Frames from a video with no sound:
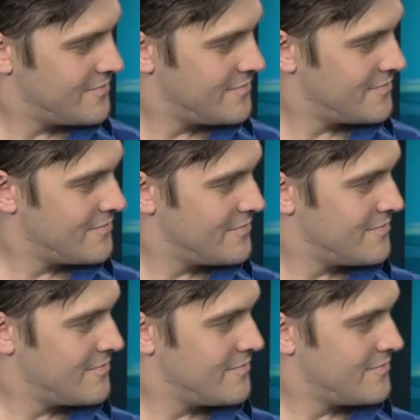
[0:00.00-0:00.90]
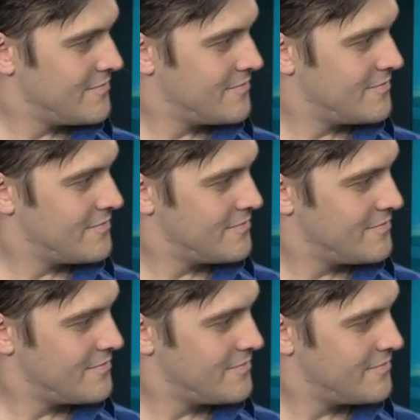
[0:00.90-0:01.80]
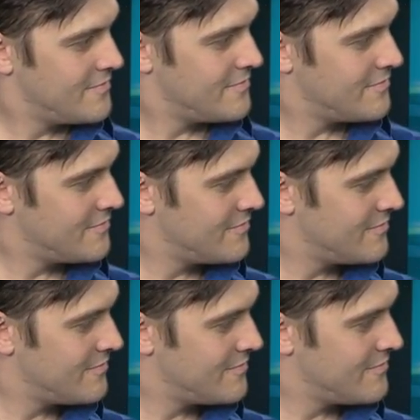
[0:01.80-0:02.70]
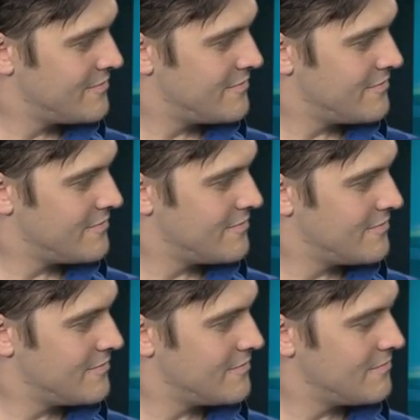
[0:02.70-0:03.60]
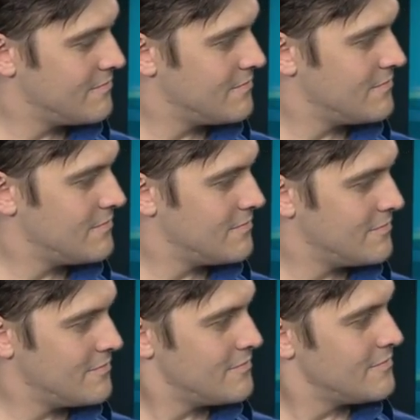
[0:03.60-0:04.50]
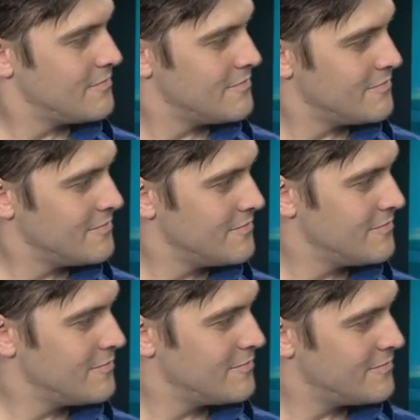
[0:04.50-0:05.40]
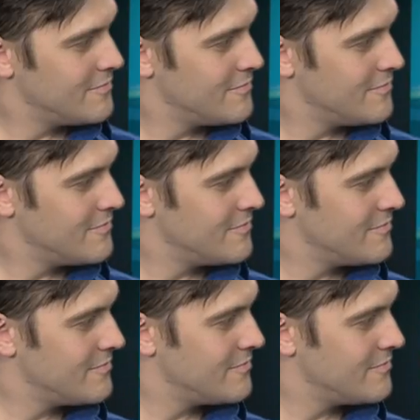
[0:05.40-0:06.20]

(not speaking)